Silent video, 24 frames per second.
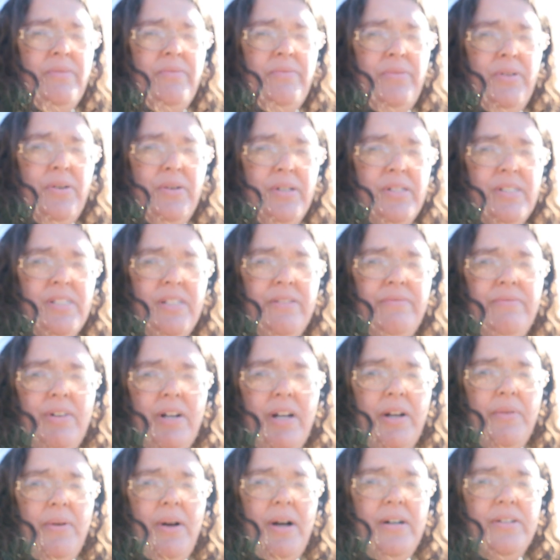focusing
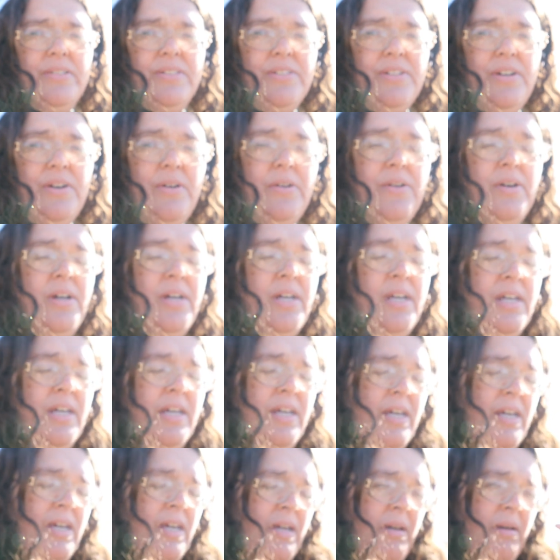very well, so
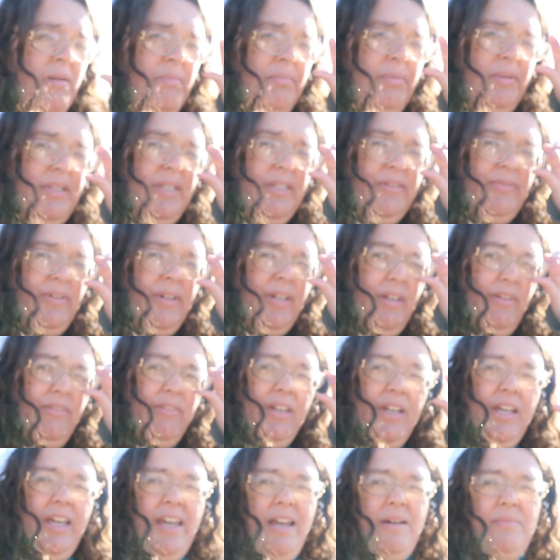please forgive
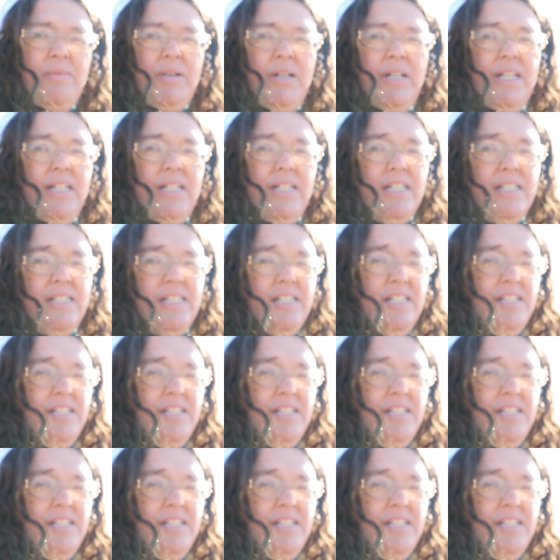the camera and its